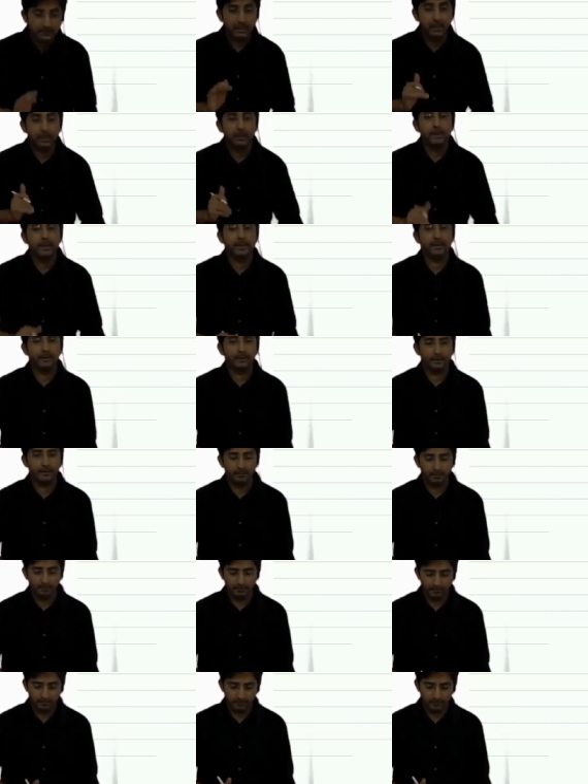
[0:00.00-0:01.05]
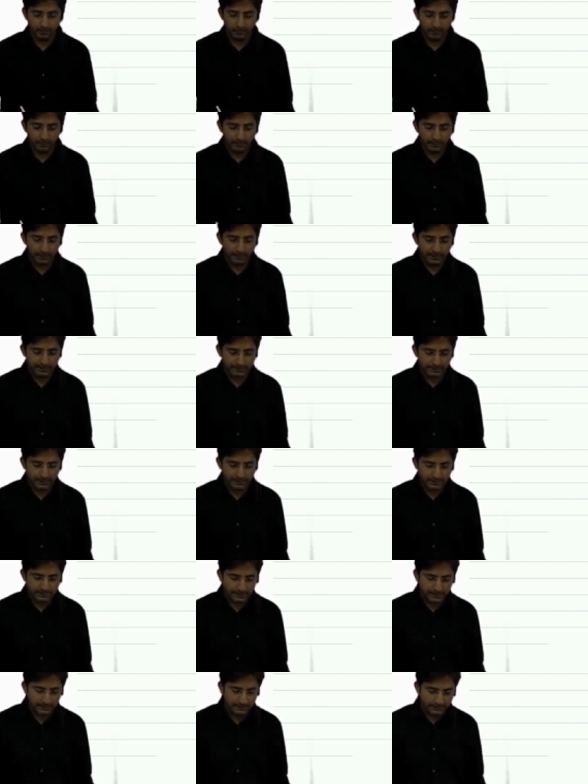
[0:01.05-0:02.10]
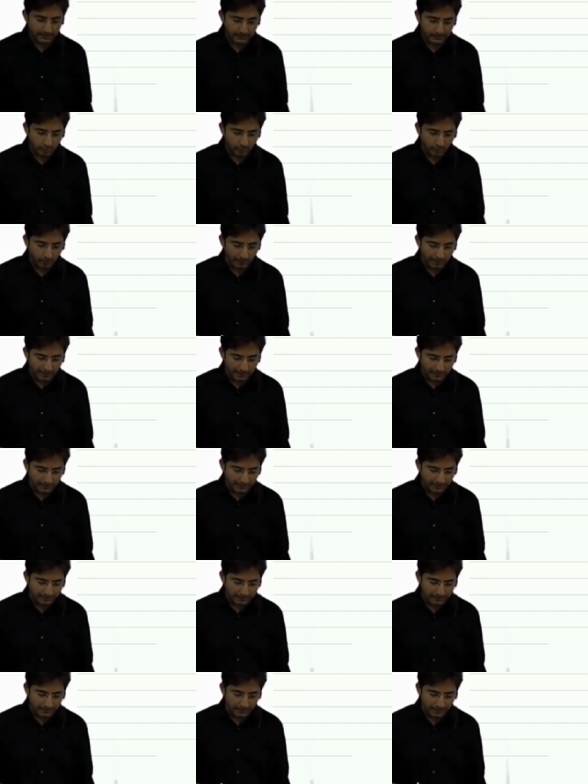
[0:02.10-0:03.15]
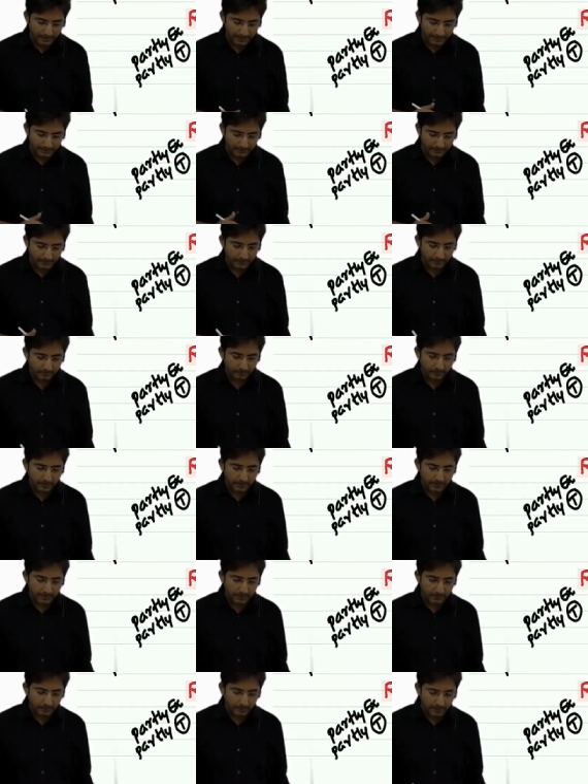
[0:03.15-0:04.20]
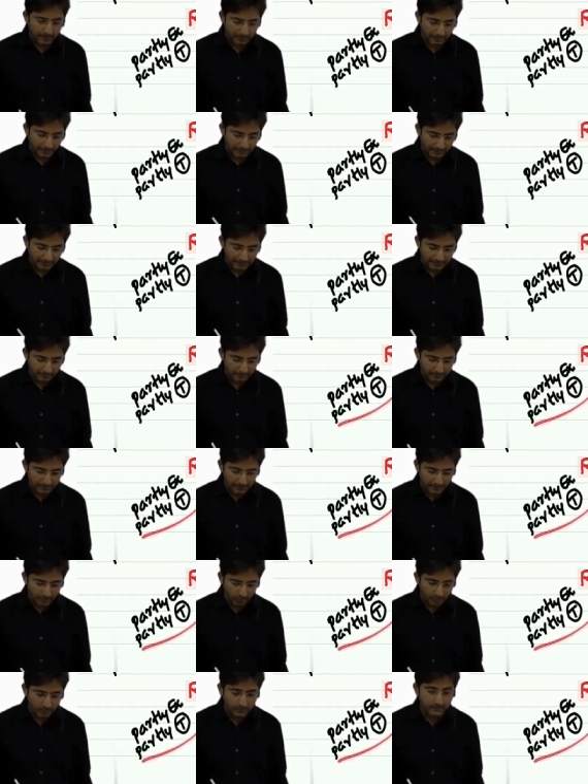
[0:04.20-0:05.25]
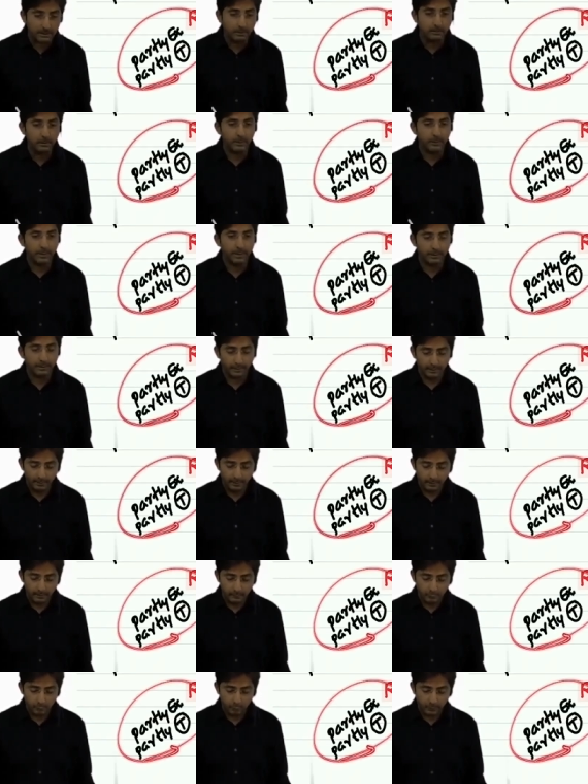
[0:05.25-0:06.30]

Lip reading: limit. As I said, this is all partly exempt, right? And partly exempt means there will be some limit. So